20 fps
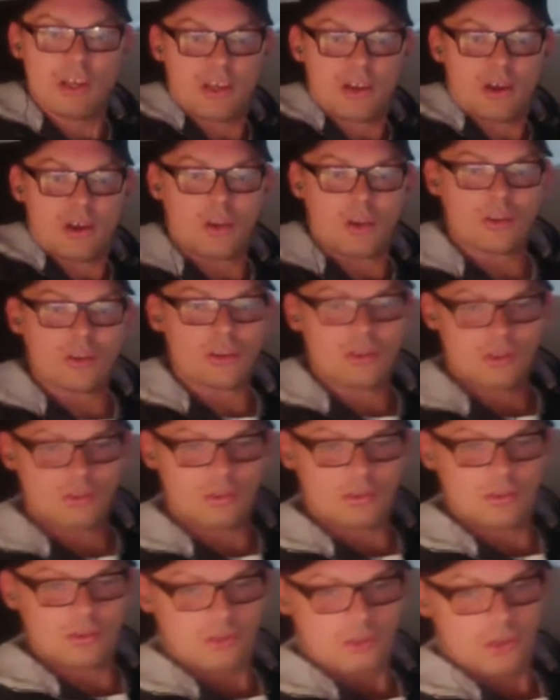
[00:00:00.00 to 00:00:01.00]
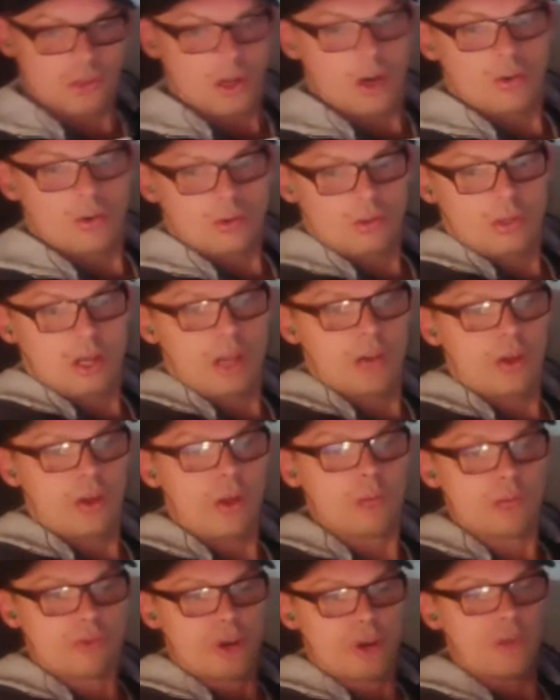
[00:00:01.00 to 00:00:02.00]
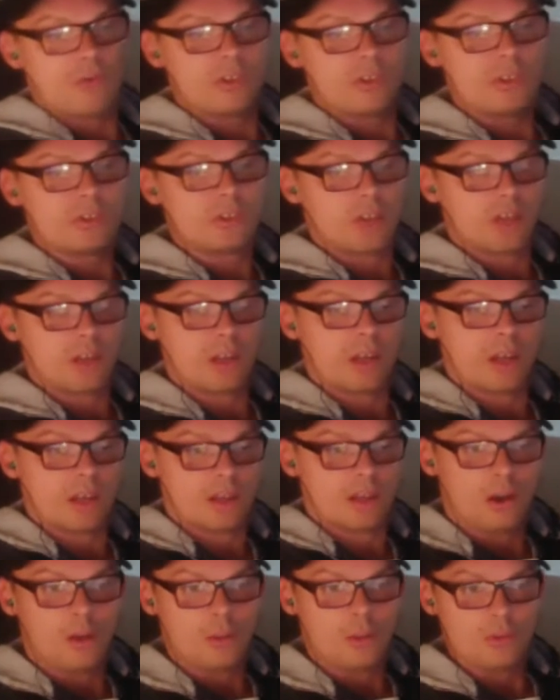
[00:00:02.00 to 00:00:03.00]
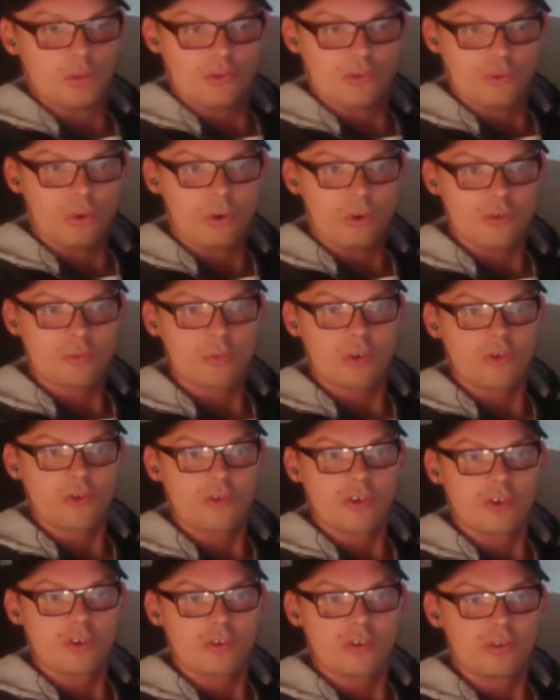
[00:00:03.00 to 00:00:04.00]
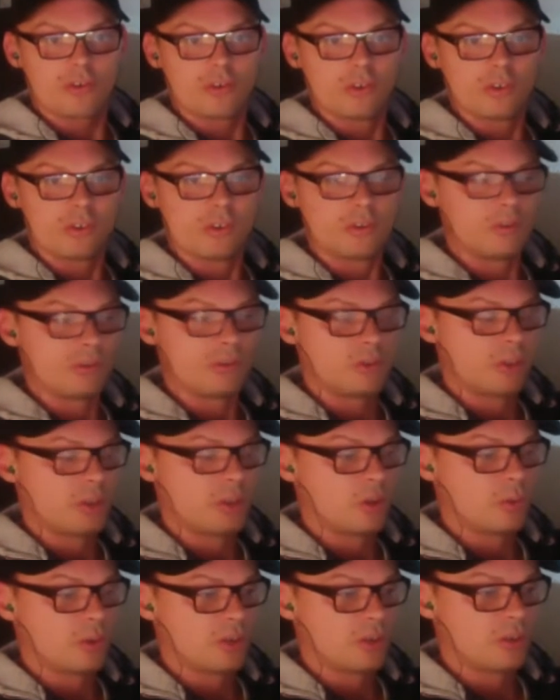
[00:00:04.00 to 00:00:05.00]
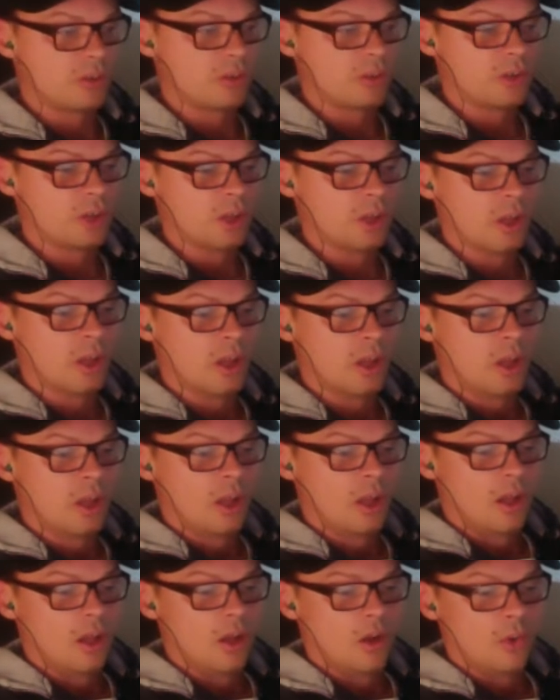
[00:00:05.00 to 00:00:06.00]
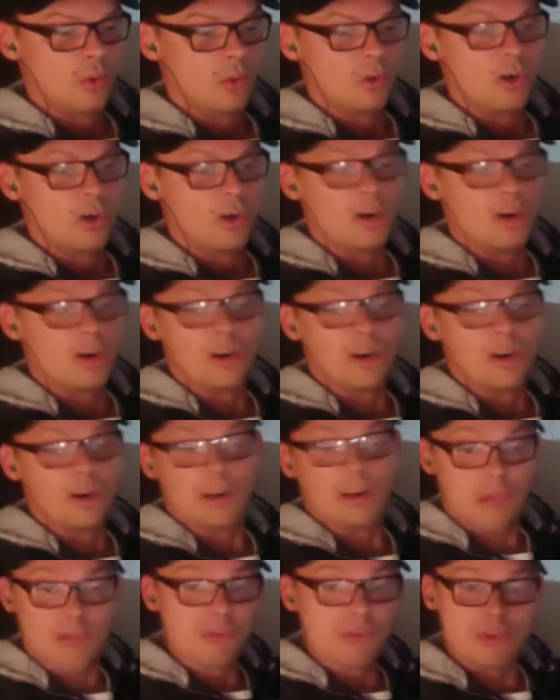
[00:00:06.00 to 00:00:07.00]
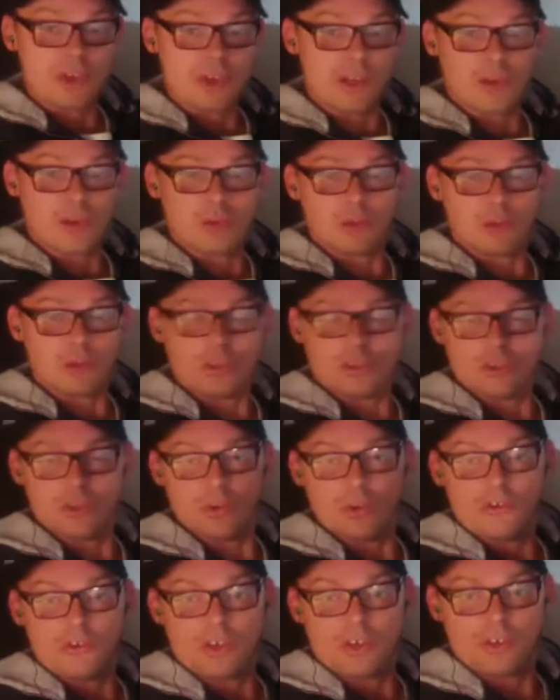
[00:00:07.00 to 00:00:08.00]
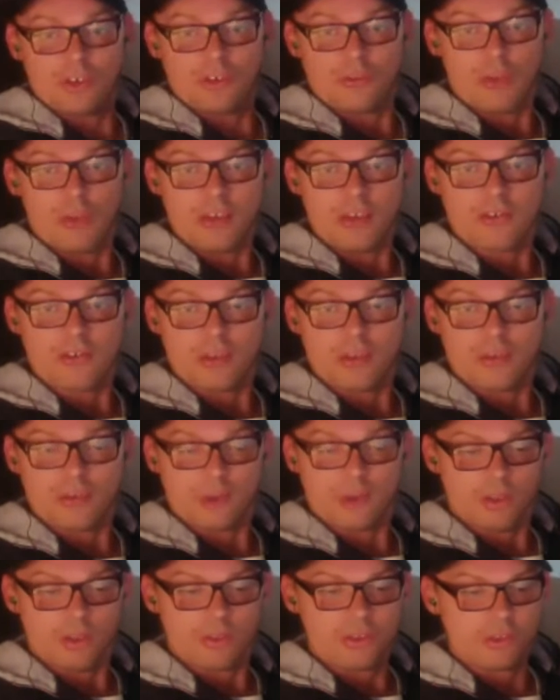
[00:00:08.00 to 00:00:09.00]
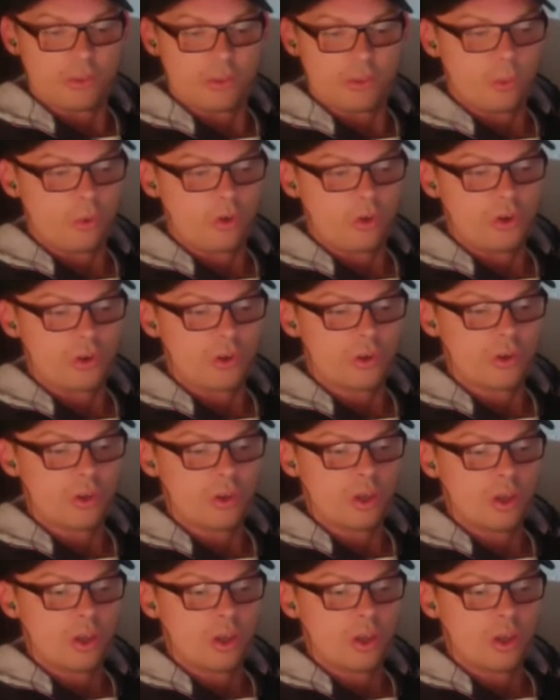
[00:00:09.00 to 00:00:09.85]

a non-profit and an open source project incubator, where everything we do is based on voluntary work.